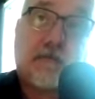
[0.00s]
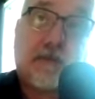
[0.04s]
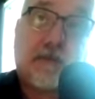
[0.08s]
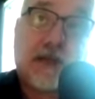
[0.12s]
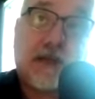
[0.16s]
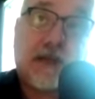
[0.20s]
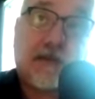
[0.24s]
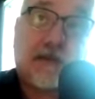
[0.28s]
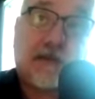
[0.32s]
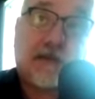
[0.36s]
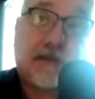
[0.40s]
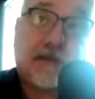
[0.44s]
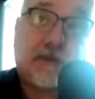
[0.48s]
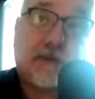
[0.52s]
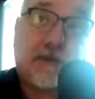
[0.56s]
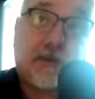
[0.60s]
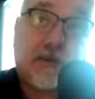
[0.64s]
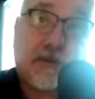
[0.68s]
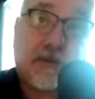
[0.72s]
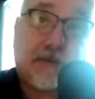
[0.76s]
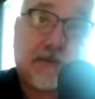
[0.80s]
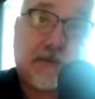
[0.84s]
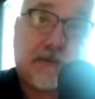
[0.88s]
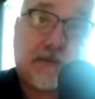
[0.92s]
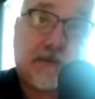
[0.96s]
basic
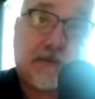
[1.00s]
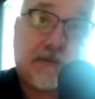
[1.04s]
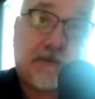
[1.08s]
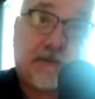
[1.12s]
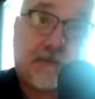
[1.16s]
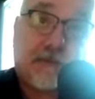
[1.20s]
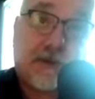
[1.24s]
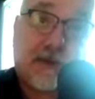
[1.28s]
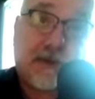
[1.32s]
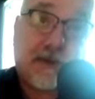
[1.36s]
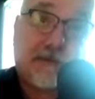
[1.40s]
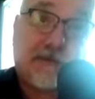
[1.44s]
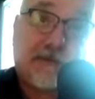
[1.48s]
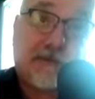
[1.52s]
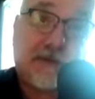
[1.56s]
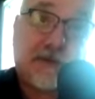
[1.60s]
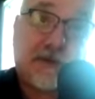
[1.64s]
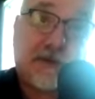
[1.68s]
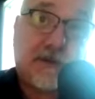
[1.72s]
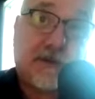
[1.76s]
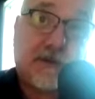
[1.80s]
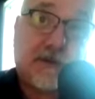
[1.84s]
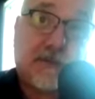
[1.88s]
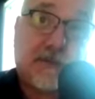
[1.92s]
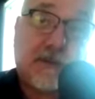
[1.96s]
premise of
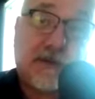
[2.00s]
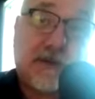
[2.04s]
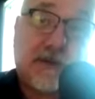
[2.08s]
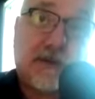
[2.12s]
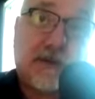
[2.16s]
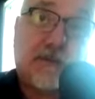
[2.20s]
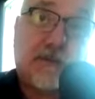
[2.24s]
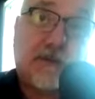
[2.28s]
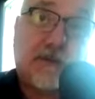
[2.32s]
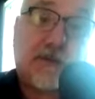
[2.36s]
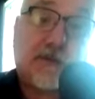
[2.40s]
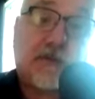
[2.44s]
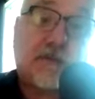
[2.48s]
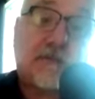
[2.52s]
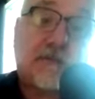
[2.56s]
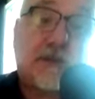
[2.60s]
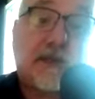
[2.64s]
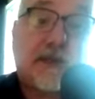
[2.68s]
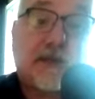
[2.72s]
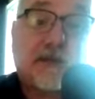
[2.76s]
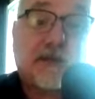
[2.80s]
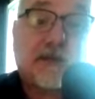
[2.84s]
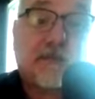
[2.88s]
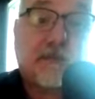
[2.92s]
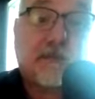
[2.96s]
mindfulness is we come to a
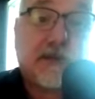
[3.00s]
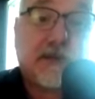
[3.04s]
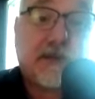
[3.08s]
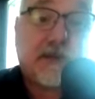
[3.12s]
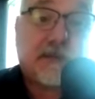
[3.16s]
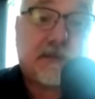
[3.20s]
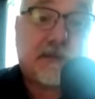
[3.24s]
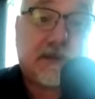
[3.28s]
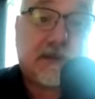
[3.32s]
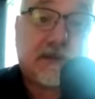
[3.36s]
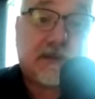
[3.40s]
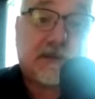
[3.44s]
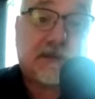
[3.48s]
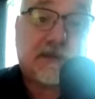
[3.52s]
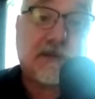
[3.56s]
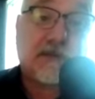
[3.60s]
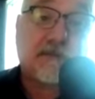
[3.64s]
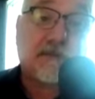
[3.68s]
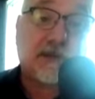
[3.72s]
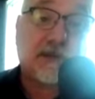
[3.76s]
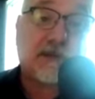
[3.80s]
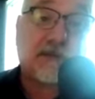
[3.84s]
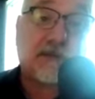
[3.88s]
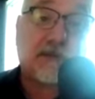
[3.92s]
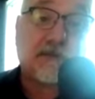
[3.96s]
place of peaceful
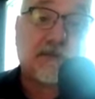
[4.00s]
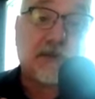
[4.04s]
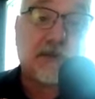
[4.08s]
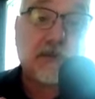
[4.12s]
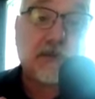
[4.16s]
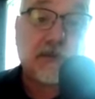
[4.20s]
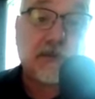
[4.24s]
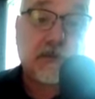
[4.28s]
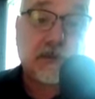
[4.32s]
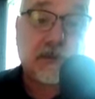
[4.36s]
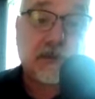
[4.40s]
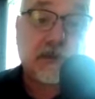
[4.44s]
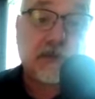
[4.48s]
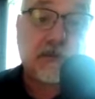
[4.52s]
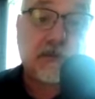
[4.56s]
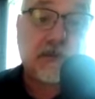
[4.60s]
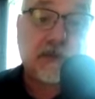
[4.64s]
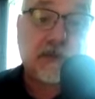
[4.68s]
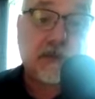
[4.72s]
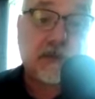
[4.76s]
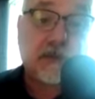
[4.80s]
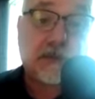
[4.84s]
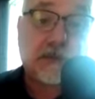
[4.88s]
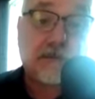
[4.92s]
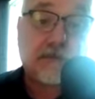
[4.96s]
acceptance of who we
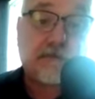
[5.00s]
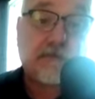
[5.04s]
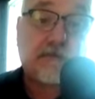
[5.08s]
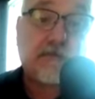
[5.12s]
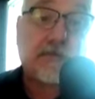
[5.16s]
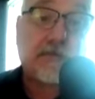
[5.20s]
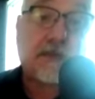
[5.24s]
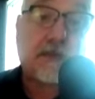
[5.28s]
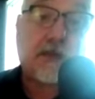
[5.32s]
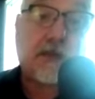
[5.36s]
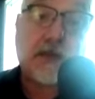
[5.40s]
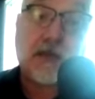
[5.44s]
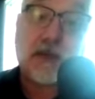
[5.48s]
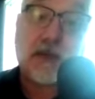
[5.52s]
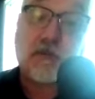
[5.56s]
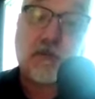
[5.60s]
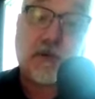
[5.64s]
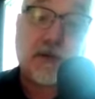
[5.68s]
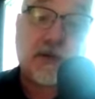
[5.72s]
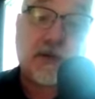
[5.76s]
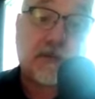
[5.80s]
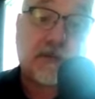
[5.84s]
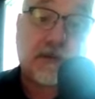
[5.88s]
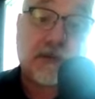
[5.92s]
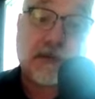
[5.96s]
are and
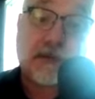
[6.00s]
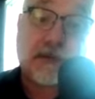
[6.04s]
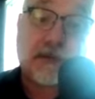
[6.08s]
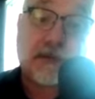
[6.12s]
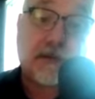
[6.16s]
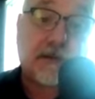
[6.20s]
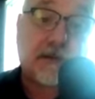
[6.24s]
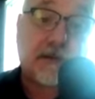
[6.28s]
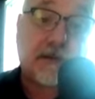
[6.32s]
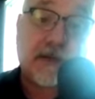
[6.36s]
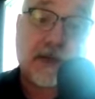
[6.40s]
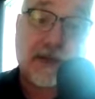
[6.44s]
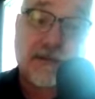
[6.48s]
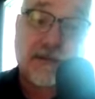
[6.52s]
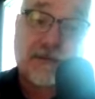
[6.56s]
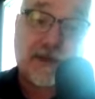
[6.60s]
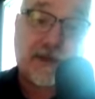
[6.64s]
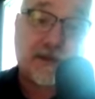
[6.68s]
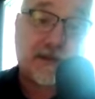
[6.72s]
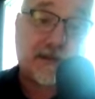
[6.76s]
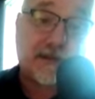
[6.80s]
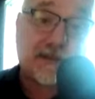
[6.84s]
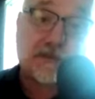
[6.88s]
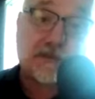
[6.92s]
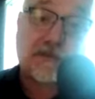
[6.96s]
where we are in our life
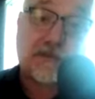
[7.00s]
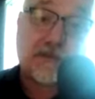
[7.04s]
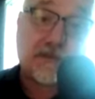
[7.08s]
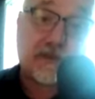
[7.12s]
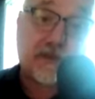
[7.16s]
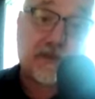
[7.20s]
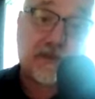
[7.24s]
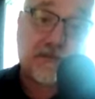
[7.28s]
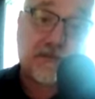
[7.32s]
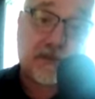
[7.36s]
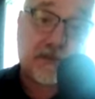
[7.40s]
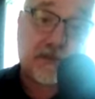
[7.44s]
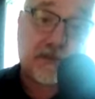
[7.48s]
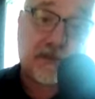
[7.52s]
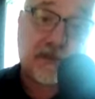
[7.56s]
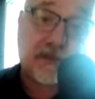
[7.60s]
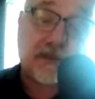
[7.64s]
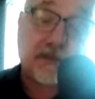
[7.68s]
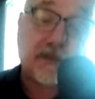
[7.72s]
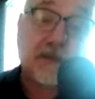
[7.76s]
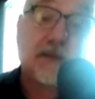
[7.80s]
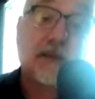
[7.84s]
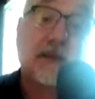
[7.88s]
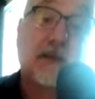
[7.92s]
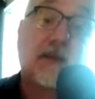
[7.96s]
at this very moment.
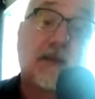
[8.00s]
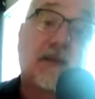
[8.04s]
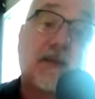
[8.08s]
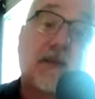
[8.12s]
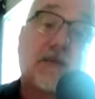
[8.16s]
And